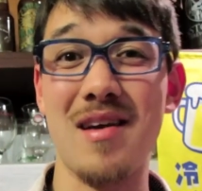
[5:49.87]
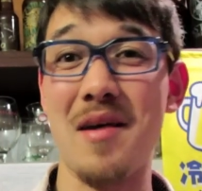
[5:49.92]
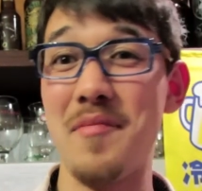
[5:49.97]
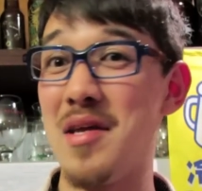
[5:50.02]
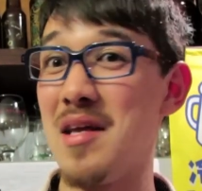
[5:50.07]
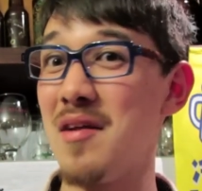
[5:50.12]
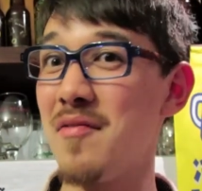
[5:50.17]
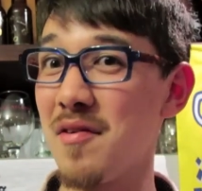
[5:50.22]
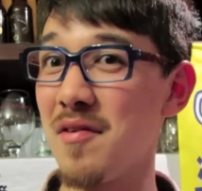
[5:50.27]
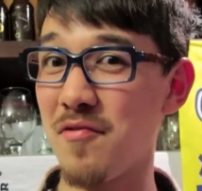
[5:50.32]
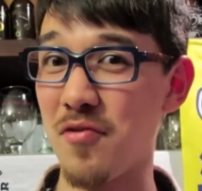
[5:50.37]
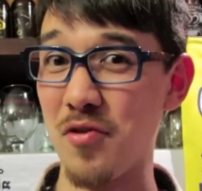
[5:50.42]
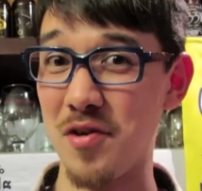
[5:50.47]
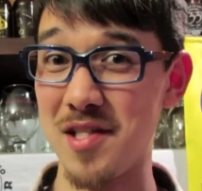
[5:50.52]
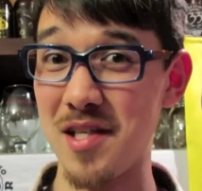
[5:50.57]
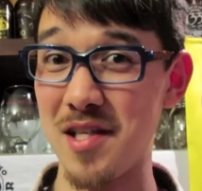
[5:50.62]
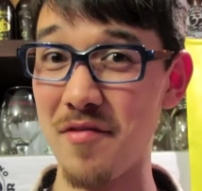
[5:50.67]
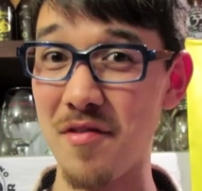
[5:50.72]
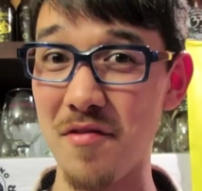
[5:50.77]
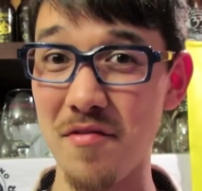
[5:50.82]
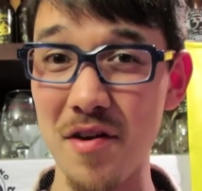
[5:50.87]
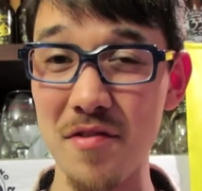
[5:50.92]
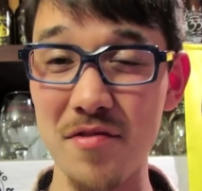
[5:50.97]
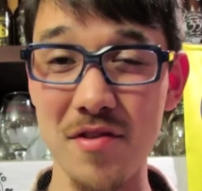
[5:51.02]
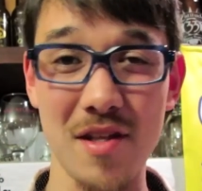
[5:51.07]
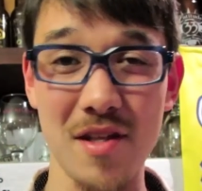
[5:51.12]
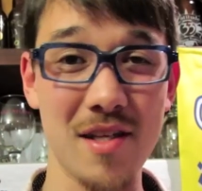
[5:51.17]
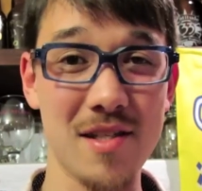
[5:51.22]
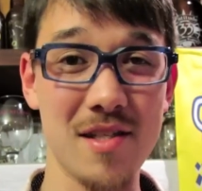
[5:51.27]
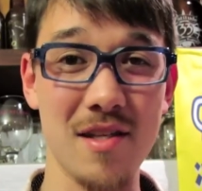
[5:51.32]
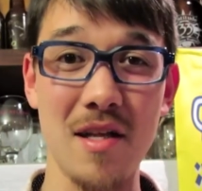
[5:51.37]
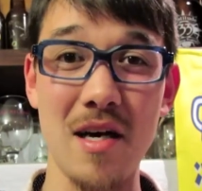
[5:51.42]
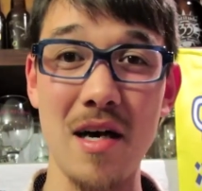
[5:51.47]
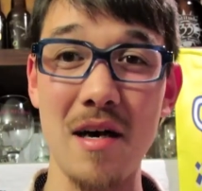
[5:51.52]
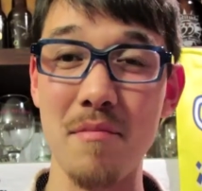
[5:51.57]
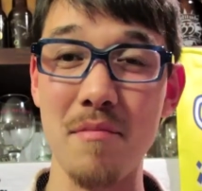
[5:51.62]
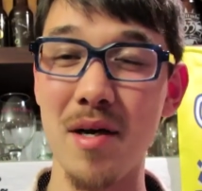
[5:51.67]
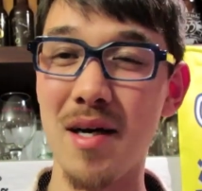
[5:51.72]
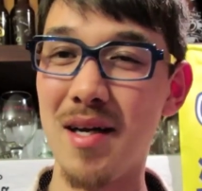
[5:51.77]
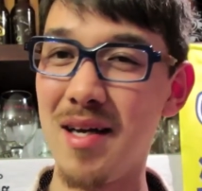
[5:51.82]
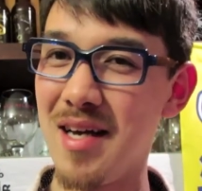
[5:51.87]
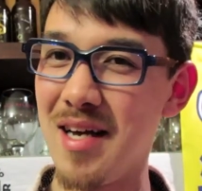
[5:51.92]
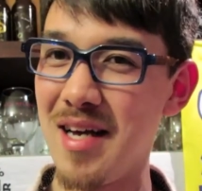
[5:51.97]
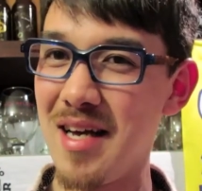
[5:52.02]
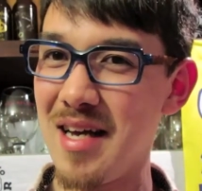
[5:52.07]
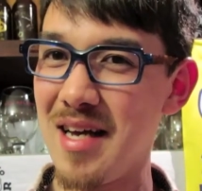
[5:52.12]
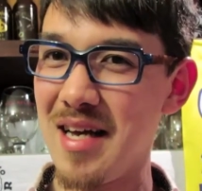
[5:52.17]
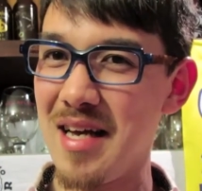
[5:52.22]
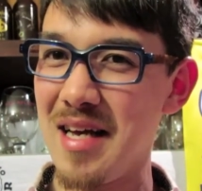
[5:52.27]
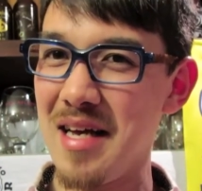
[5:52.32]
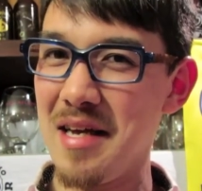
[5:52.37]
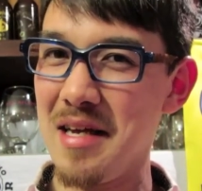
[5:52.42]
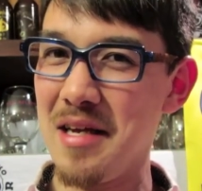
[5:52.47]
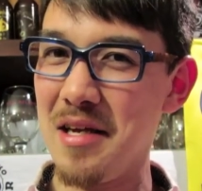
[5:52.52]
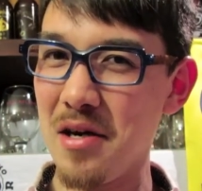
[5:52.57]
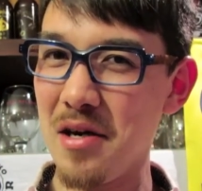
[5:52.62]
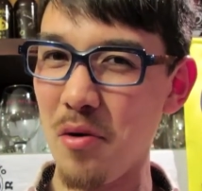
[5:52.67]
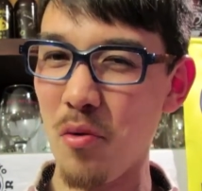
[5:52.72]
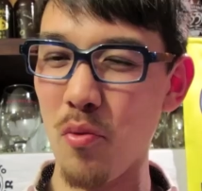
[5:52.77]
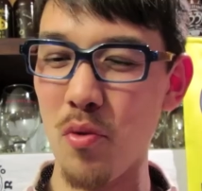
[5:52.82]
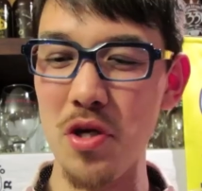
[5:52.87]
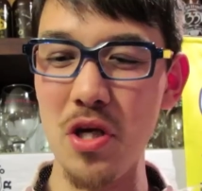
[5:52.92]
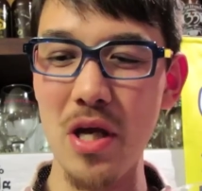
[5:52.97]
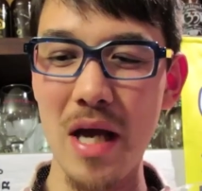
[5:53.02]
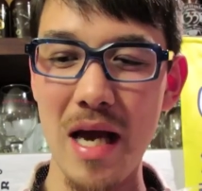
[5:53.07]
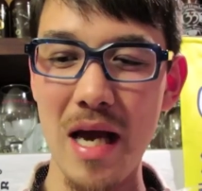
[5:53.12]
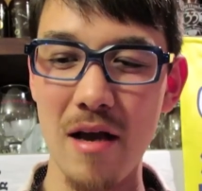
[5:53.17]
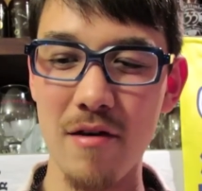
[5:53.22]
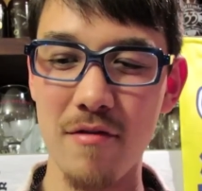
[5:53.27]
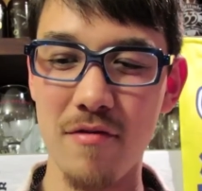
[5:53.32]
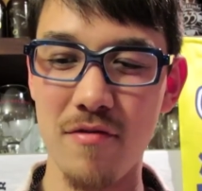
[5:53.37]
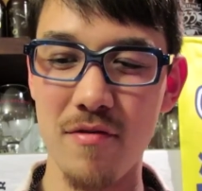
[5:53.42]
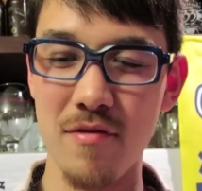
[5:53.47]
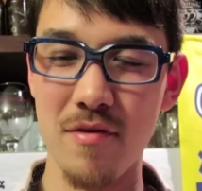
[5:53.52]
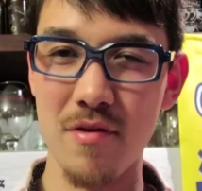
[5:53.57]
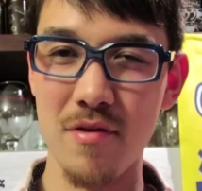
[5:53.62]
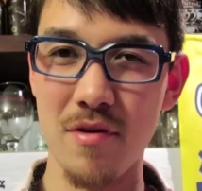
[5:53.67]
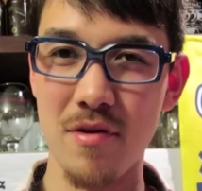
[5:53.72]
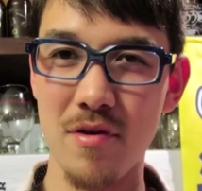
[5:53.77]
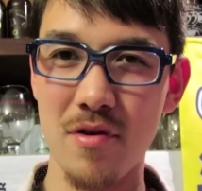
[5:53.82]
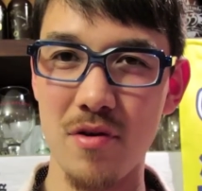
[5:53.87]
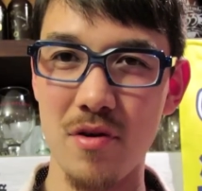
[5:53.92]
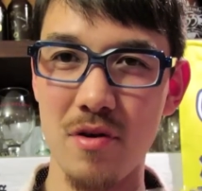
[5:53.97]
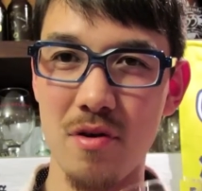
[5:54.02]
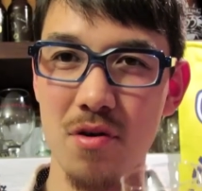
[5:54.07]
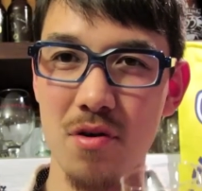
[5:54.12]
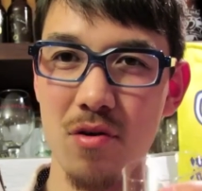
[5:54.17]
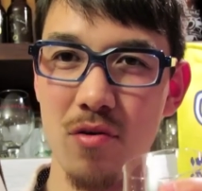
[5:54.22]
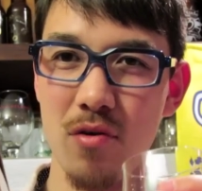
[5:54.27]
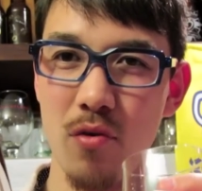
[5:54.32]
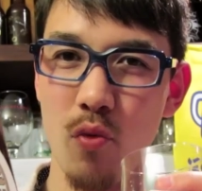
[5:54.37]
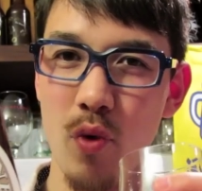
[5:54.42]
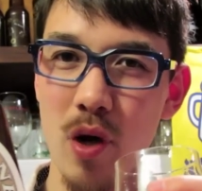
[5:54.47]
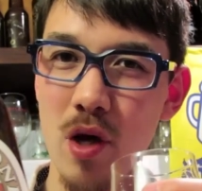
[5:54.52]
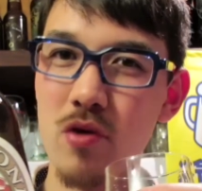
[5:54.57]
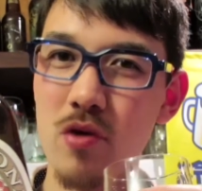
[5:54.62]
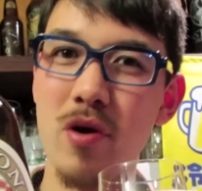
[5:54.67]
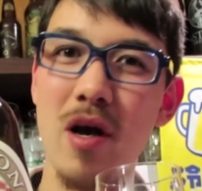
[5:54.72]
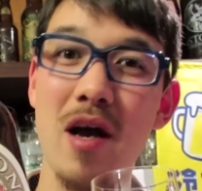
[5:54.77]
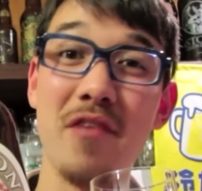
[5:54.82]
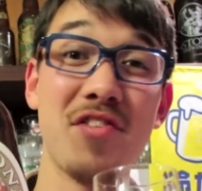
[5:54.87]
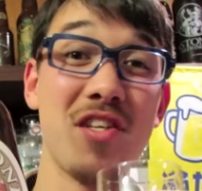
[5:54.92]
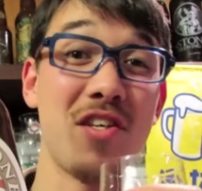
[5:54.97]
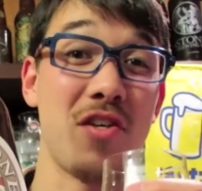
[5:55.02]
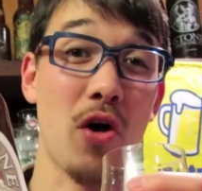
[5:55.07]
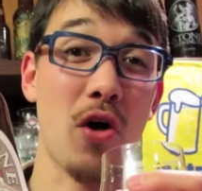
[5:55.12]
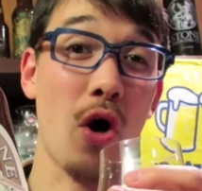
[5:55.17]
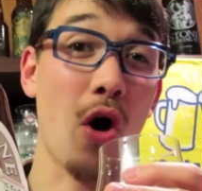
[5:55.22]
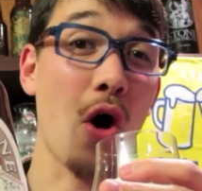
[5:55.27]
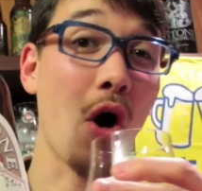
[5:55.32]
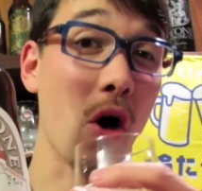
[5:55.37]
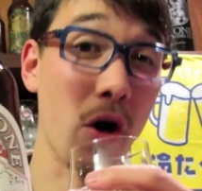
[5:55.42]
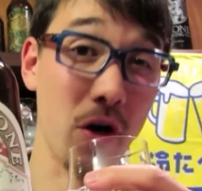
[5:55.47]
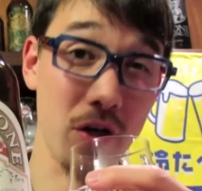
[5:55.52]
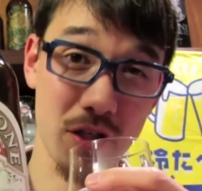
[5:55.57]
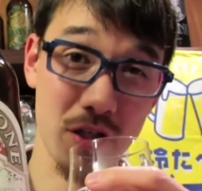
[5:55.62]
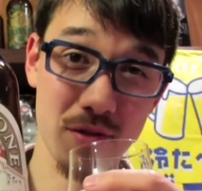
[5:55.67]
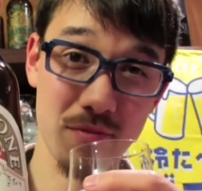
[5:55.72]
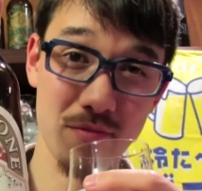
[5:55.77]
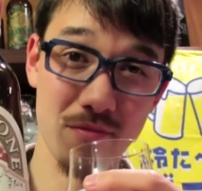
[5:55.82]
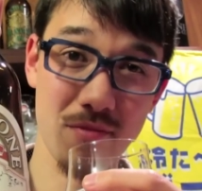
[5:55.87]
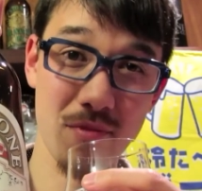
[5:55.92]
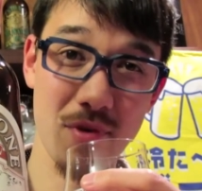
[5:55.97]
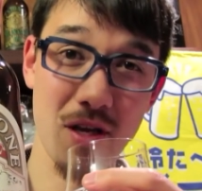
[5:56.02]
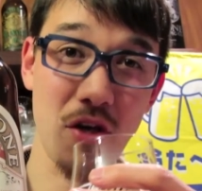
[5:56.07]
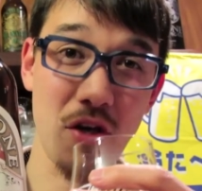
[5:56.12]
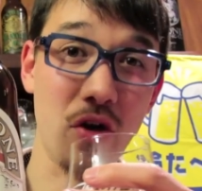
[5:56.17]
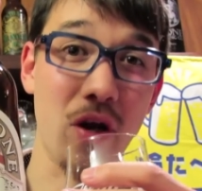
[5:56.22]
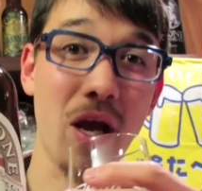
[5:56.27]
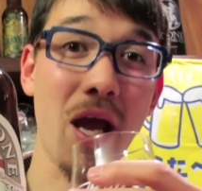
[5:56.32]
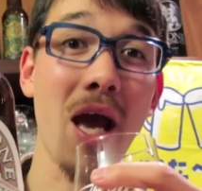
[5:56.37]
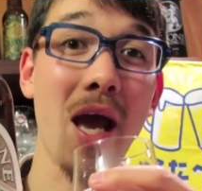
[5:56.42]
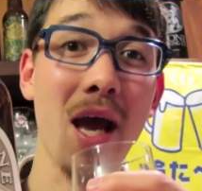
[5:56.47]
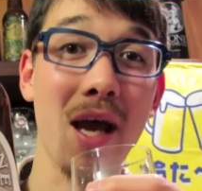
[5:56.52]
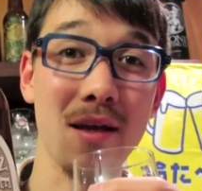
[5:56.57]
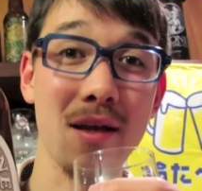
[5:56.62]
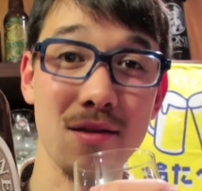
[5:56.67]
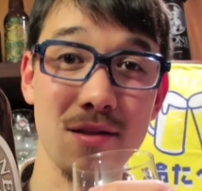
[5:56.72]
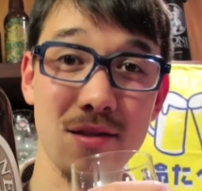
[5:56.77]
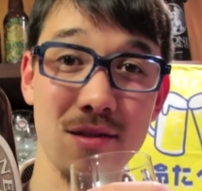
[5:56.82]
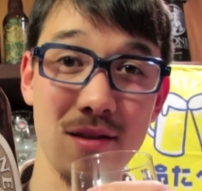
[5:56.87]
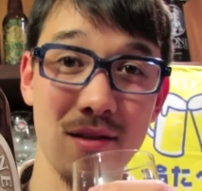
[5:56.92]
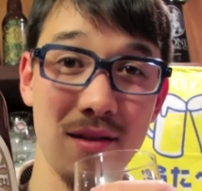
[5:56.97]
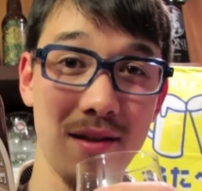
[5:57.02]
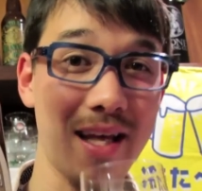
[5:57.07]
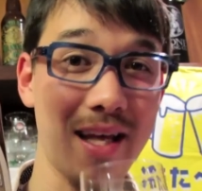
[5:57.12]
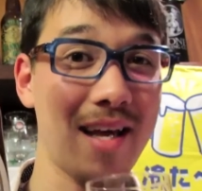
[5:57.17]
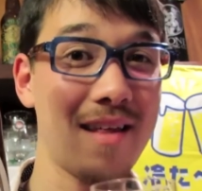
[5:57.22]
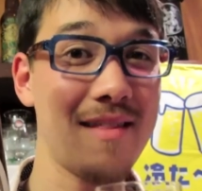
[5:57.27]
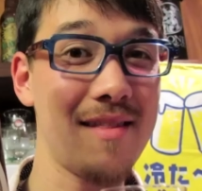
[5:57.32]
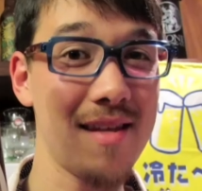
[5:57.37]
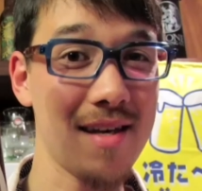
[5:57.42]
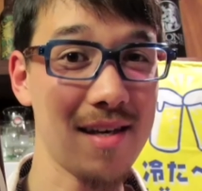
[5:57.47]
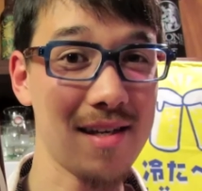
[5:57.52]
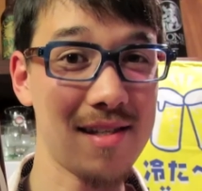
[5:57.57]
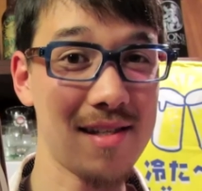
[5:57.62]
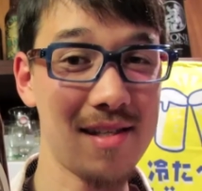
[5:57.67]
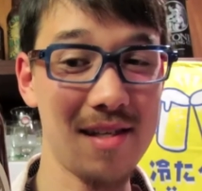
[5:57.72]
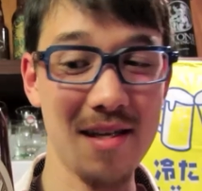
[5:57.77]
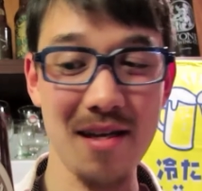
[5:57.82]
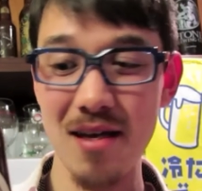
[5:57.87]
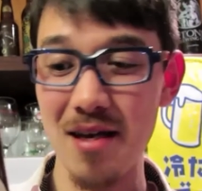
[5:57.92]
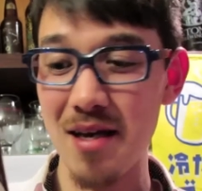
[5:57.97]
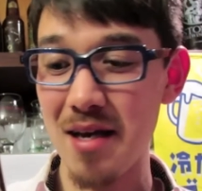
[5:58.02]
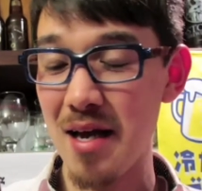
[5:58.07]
I mean, even for 750, that's a lot. But you know, when you have well-crafted art in your hands like this.